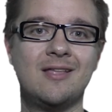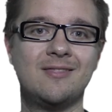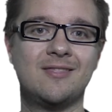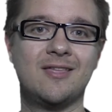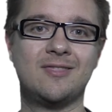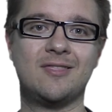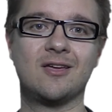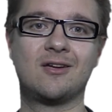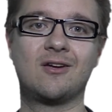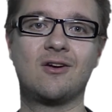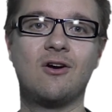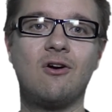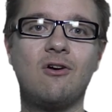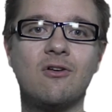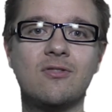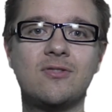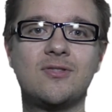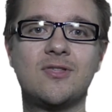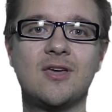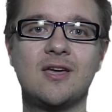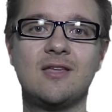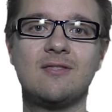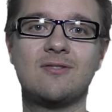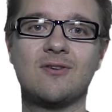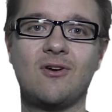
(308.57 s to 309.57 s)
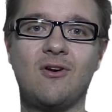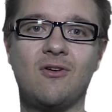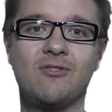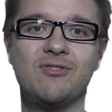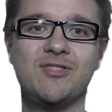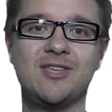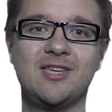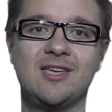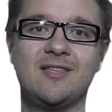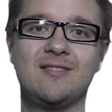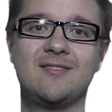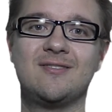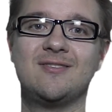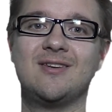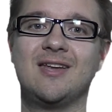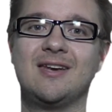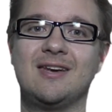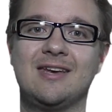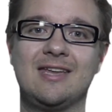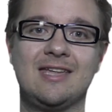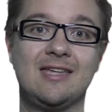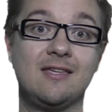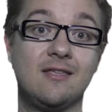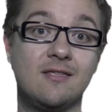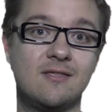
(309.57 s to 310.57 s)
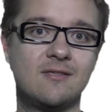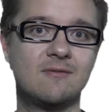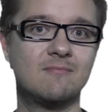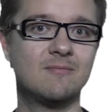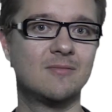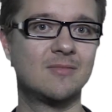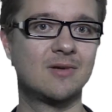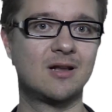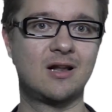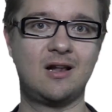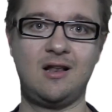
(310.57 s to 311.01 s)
that the content on the internet is